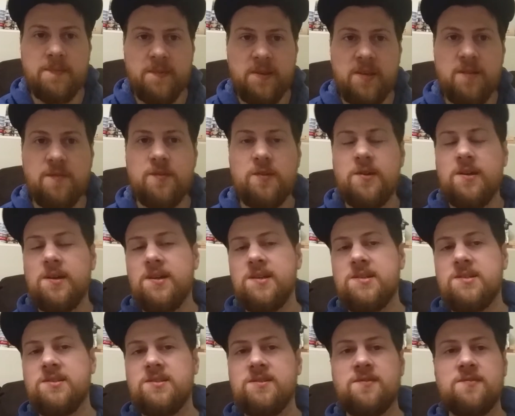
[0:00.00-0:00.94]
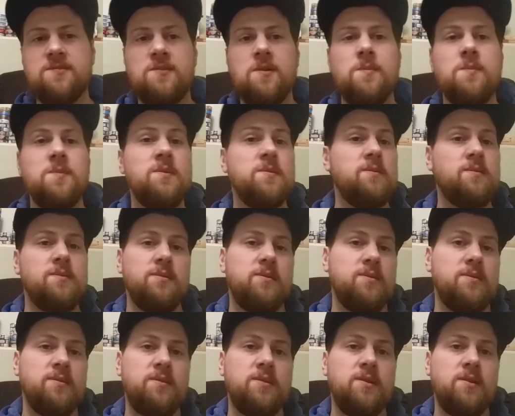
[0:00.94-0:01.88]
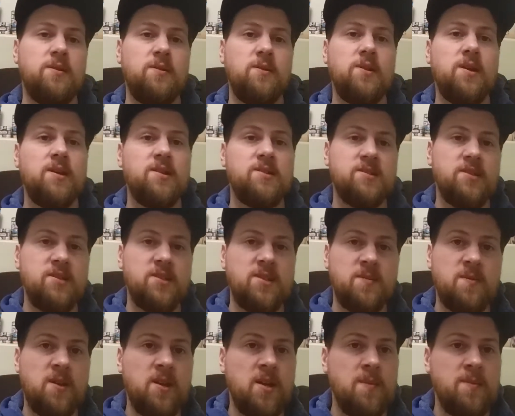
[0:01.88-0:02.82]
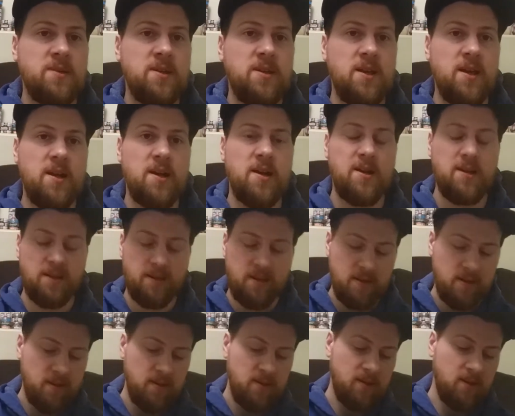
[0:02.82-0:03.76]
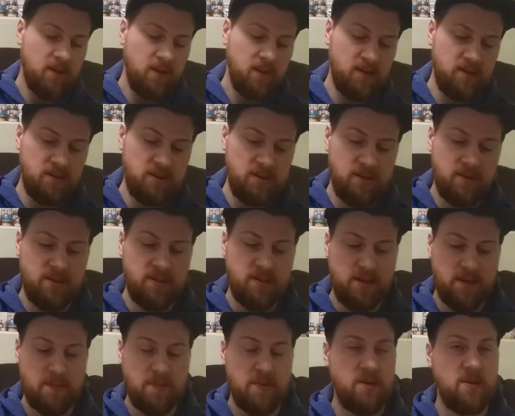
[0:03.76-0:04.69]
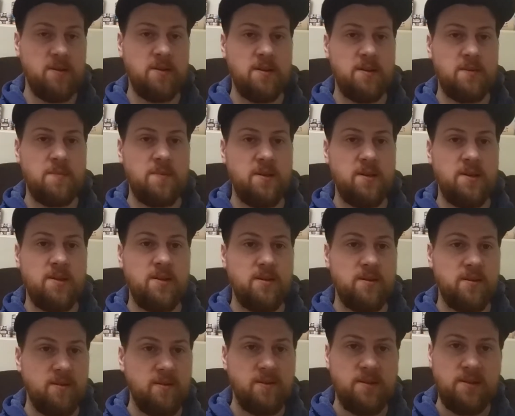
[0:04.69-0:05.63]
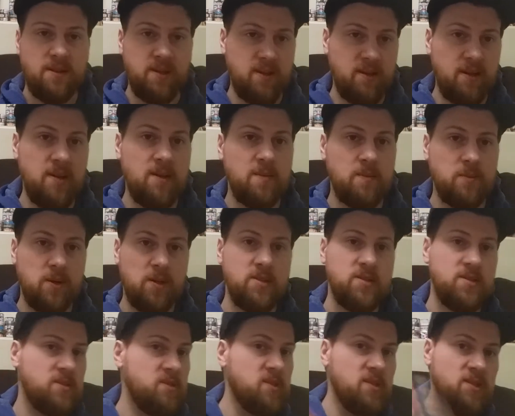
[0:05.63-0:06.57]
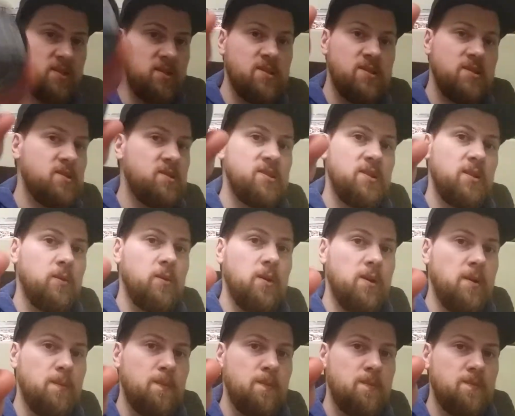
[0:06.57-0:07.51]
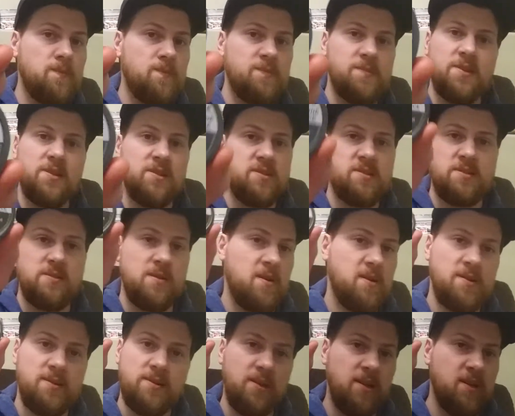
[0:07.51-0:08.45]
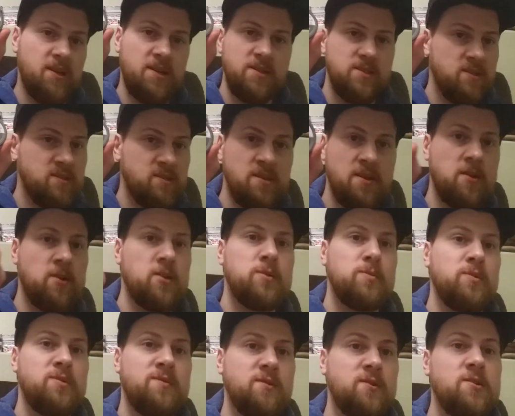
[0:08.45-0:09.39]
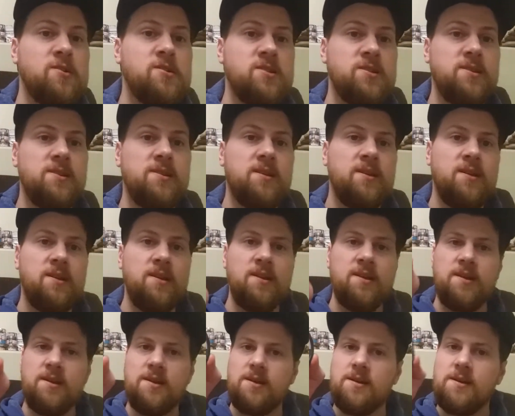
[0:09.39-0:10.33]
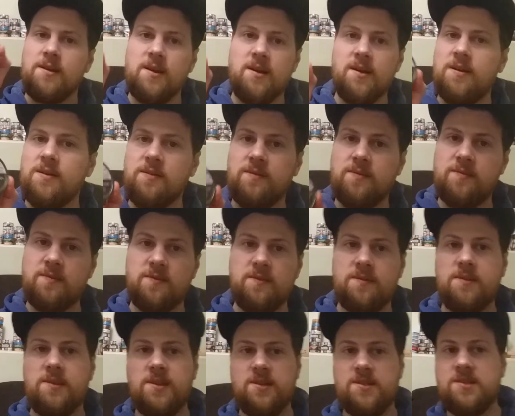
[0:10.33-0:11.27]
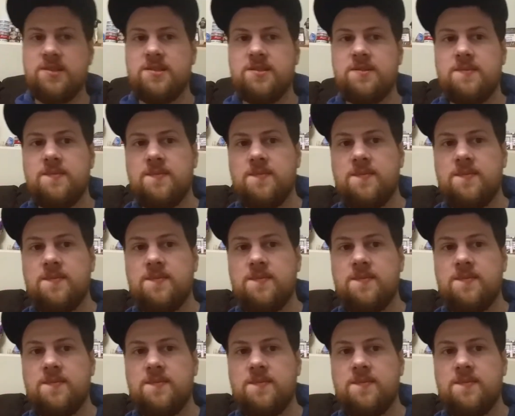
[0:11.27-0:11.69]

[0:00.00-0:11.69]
If you guys from the United States ever come to Canada and you need dip and you got to pay Canadian prices, this is still good. It's not like it's a terrible version of this.